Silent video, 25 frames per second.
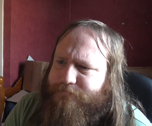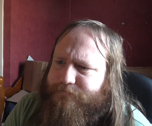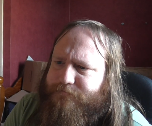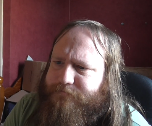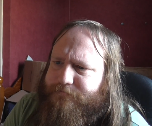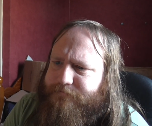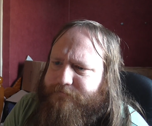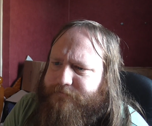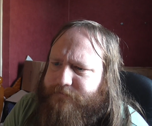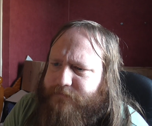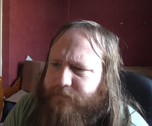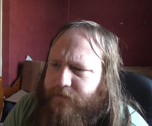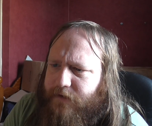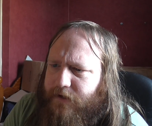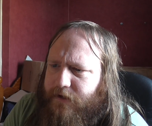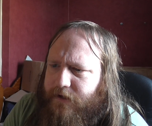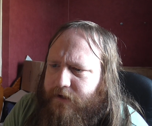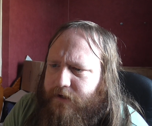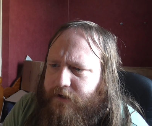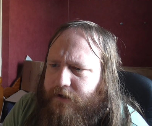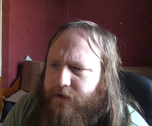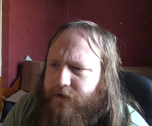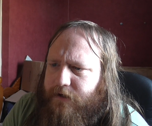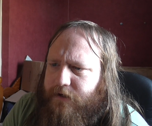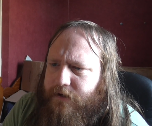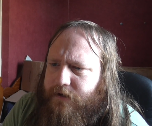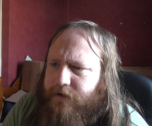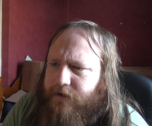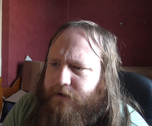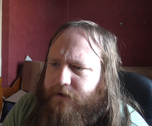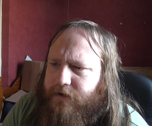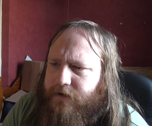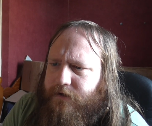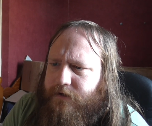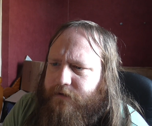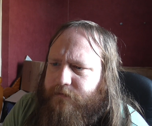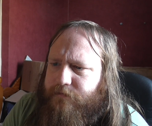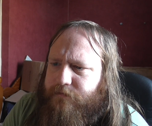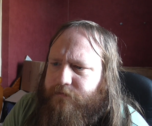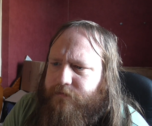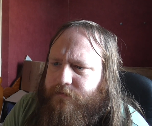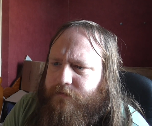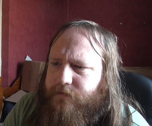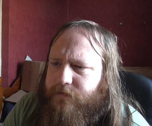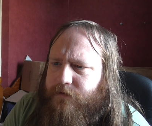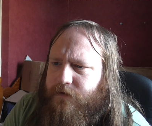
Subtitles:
Nothing is said.